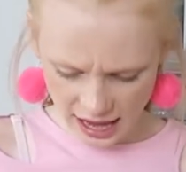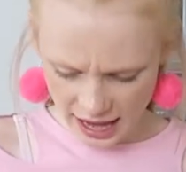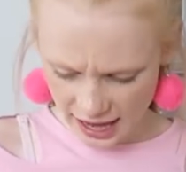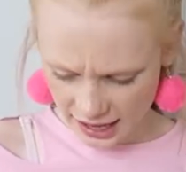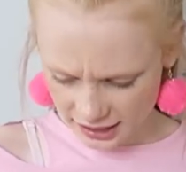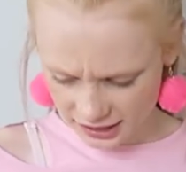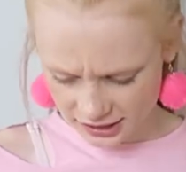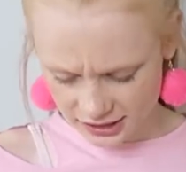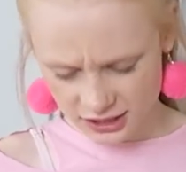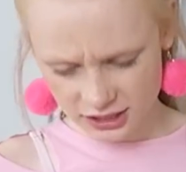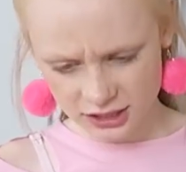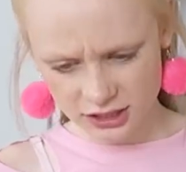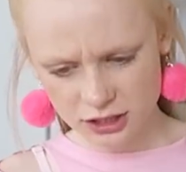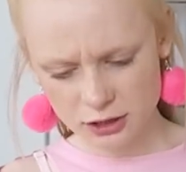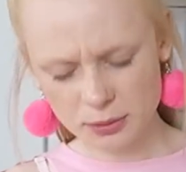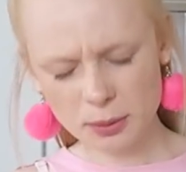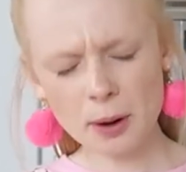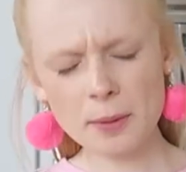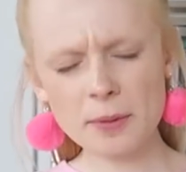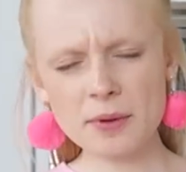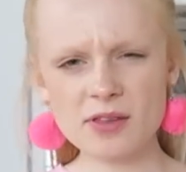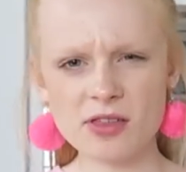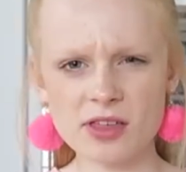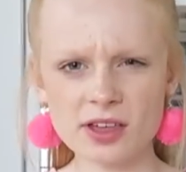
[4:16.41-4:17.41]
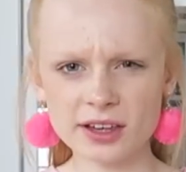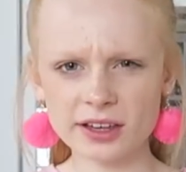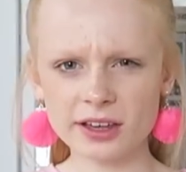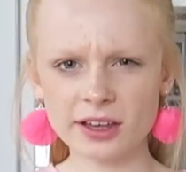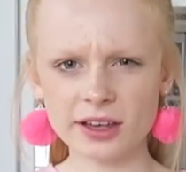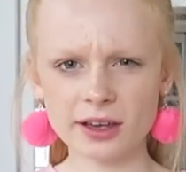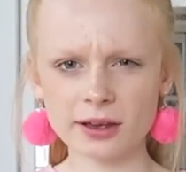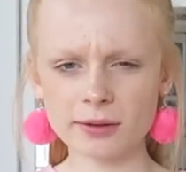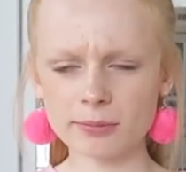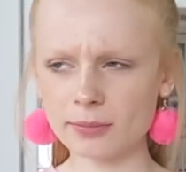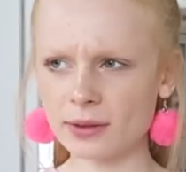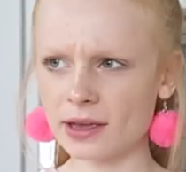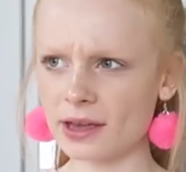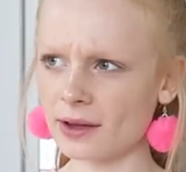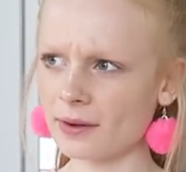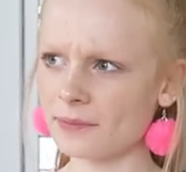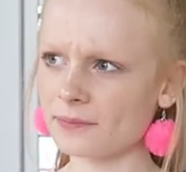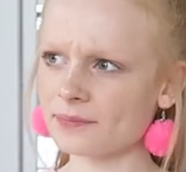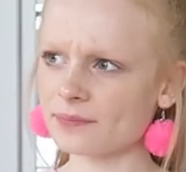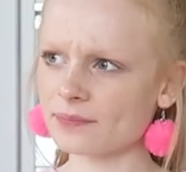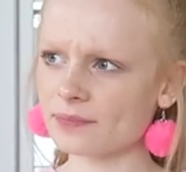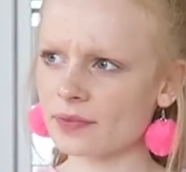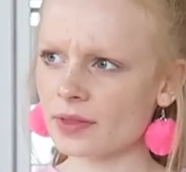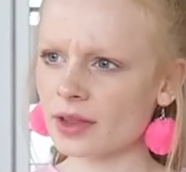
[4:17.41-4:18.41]
And you're probably thinking, Mia,
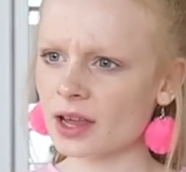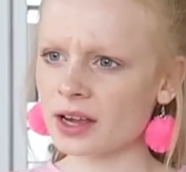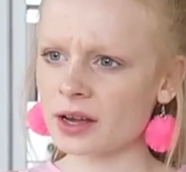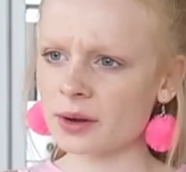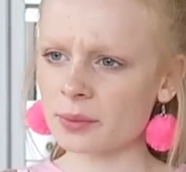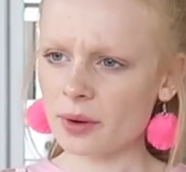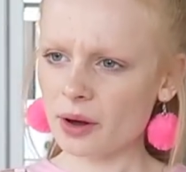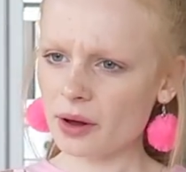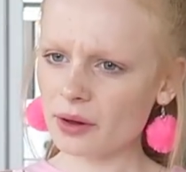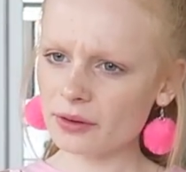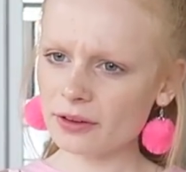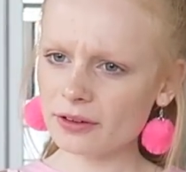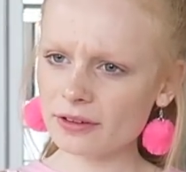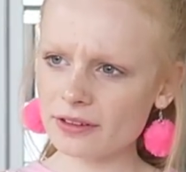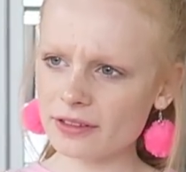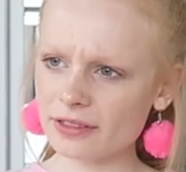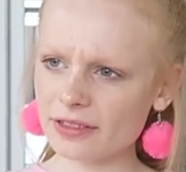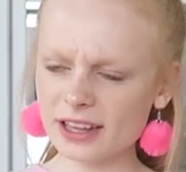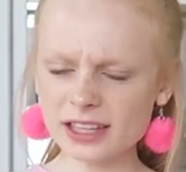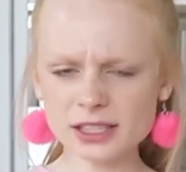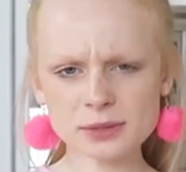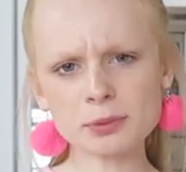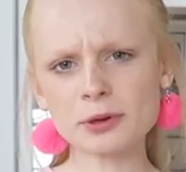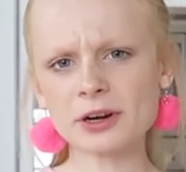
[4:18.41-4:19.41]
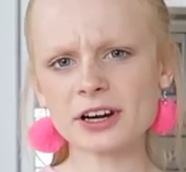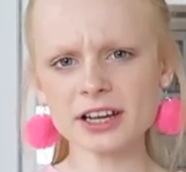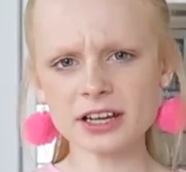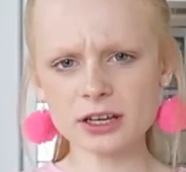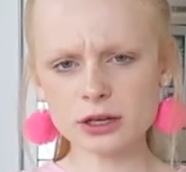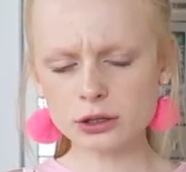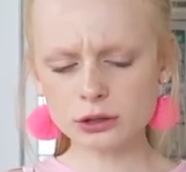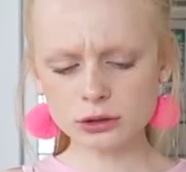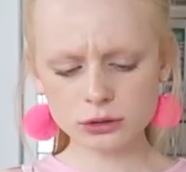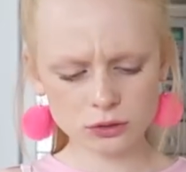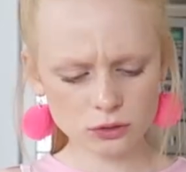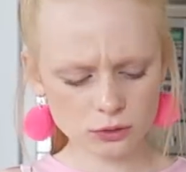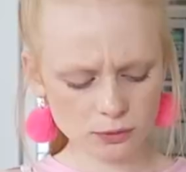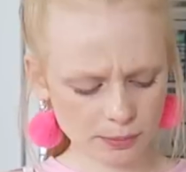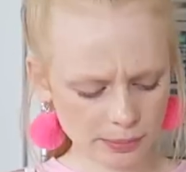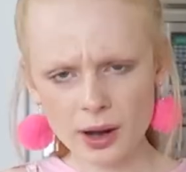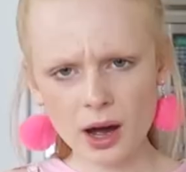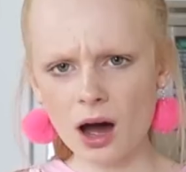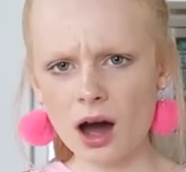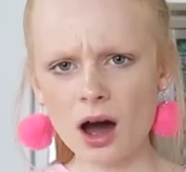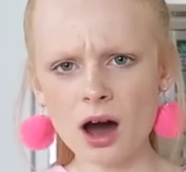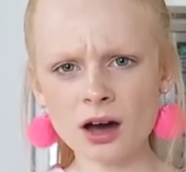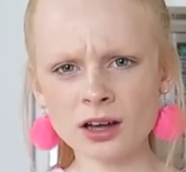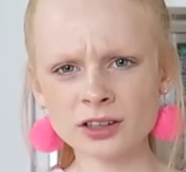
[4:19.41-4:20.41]
well, that's pretty cool,
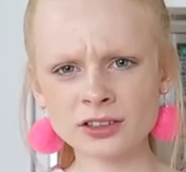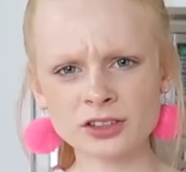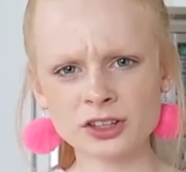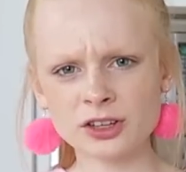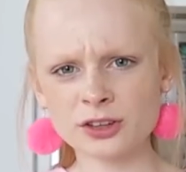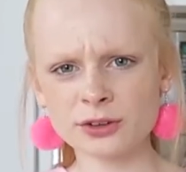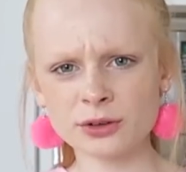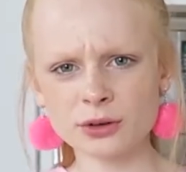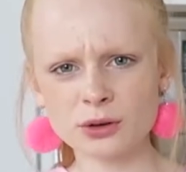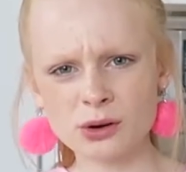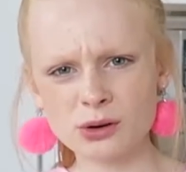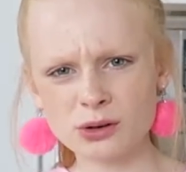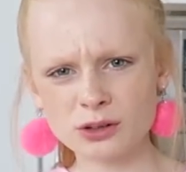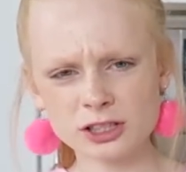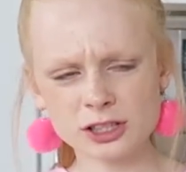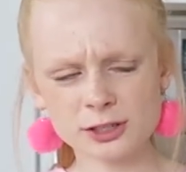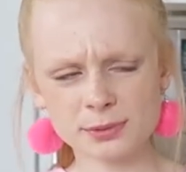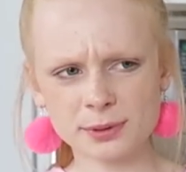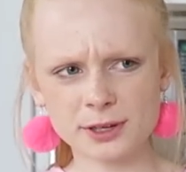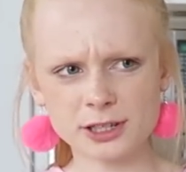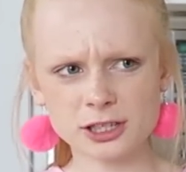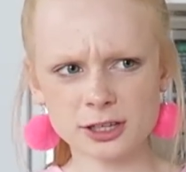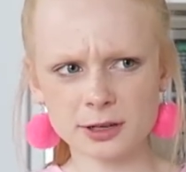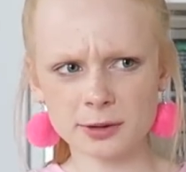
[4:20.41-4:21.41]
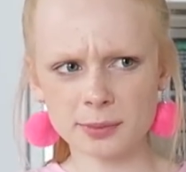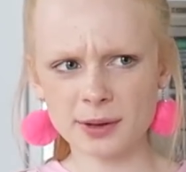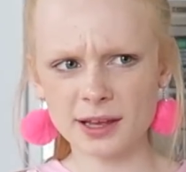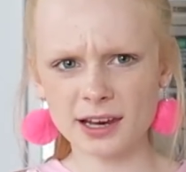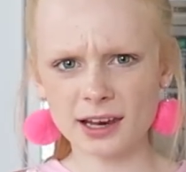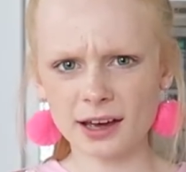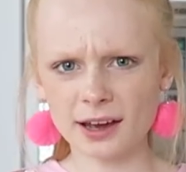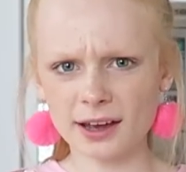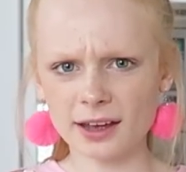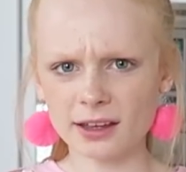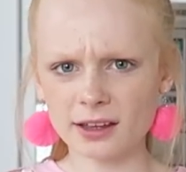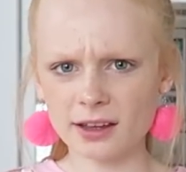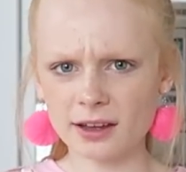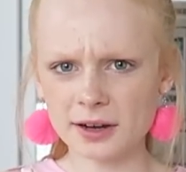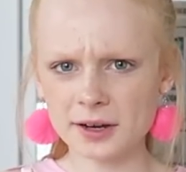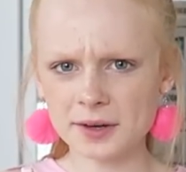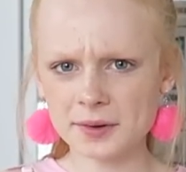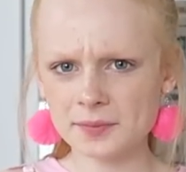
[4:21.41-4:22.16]
but aren't unicorns supposed to be like